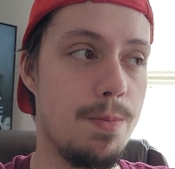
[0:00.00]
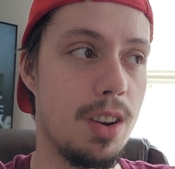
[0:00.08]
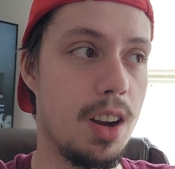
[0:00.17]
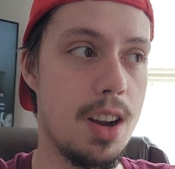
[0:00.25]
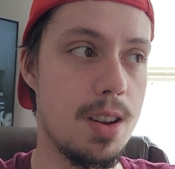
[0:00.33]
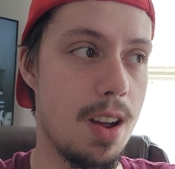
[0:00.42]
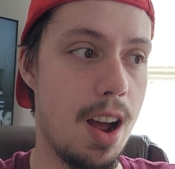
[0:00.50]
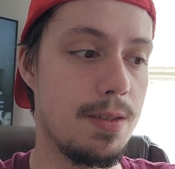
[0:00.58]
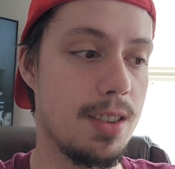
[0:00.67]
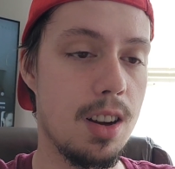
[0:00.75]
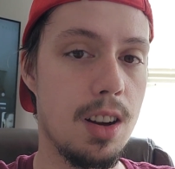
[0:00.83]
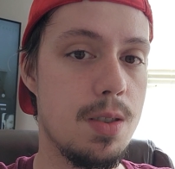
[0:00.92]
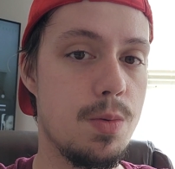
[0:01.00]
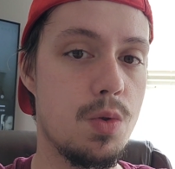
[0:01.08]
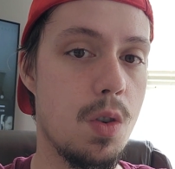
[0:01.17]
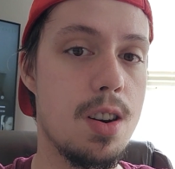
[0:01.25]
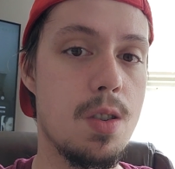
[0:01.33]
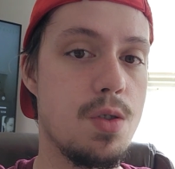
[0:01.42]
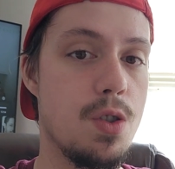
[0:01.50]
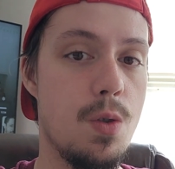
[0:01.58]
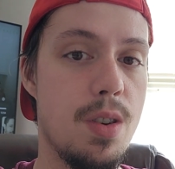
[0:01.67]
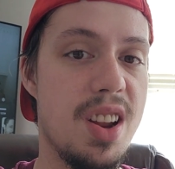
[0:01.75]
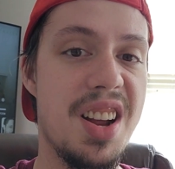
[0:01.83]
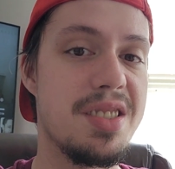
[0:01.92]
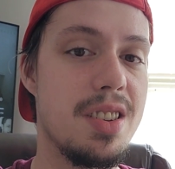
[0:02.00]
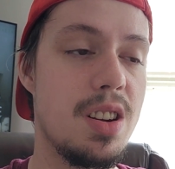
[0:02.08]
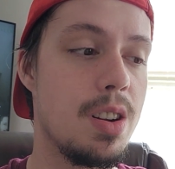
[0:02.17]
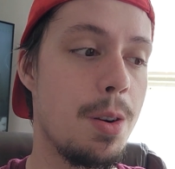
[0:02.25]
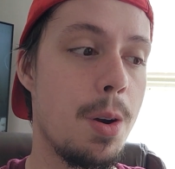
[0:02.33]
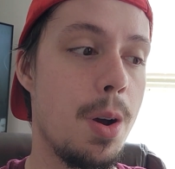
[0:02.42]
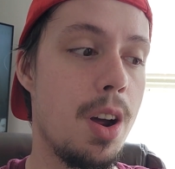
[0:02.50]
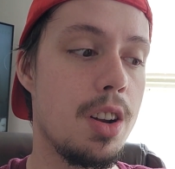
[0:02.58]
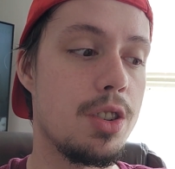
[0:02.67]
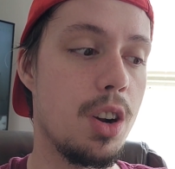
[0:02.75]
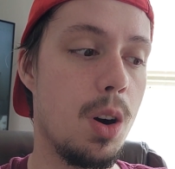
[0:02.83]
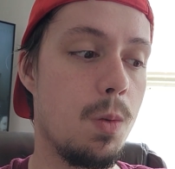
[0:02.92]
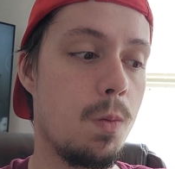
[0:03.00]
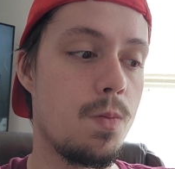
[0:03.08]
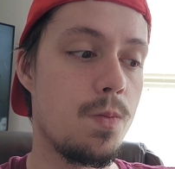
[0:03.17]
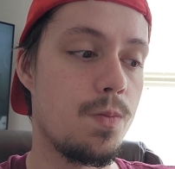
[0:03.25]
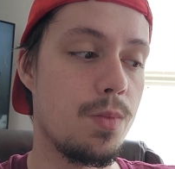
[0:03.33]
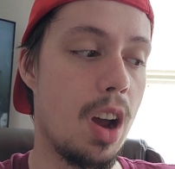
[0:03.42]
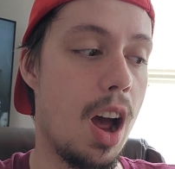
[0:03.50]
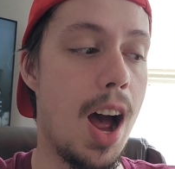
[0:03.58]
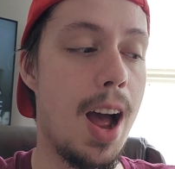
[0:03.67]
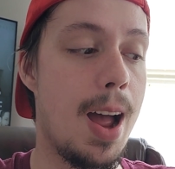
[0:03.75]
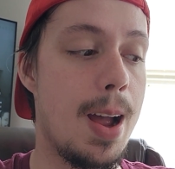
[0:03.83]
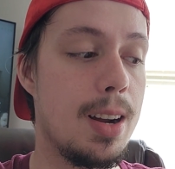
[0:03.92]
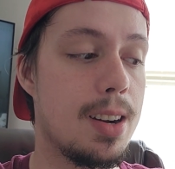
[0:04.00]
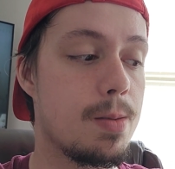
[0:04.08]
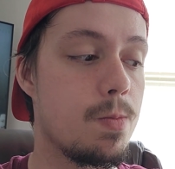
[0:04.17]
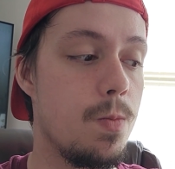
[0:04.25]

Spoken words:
like having a drink or two and that's it. So I